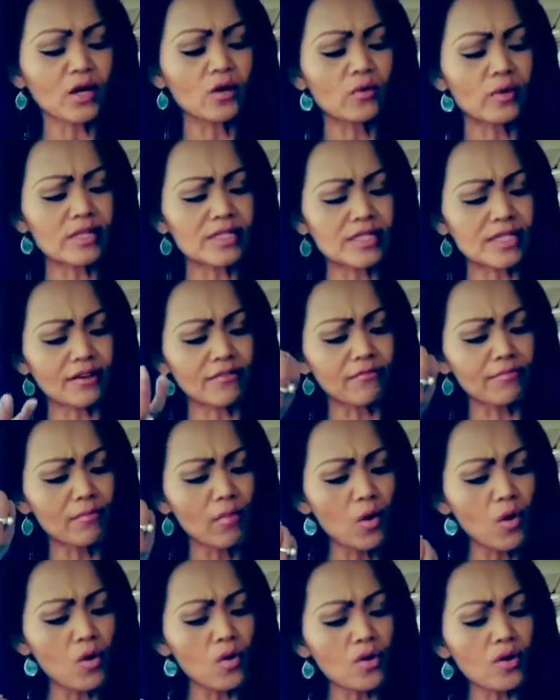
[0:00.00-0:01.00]
receive
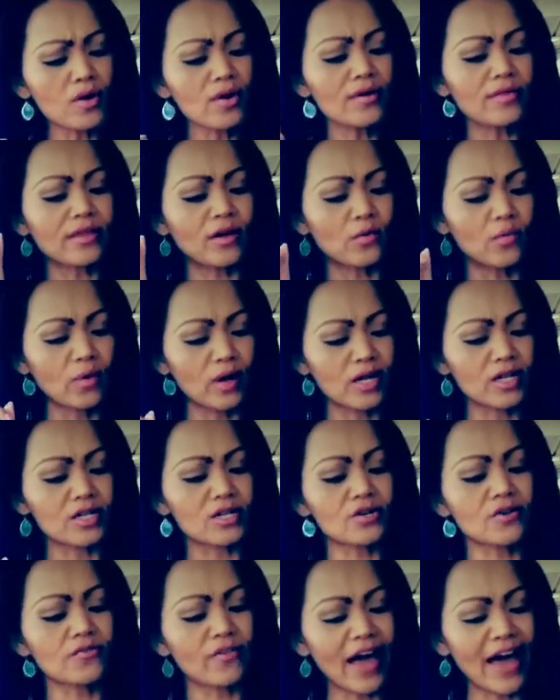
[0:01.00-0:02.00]
more than what
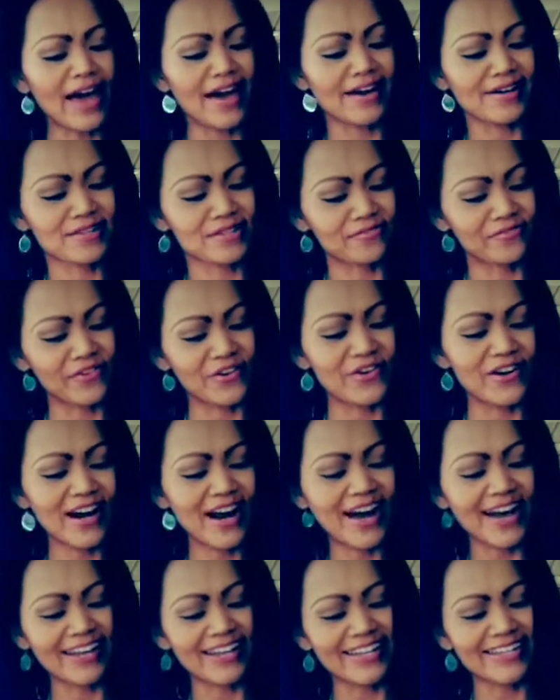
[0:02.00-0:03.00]
you've asked for.
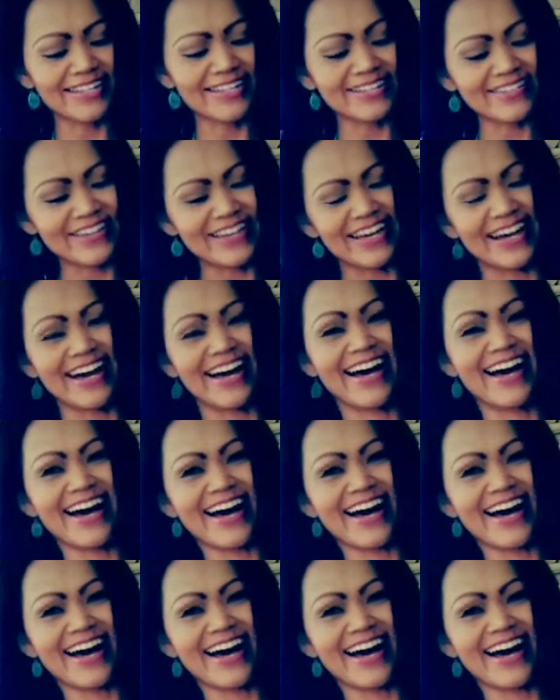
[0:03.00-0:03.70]
Hallelujah.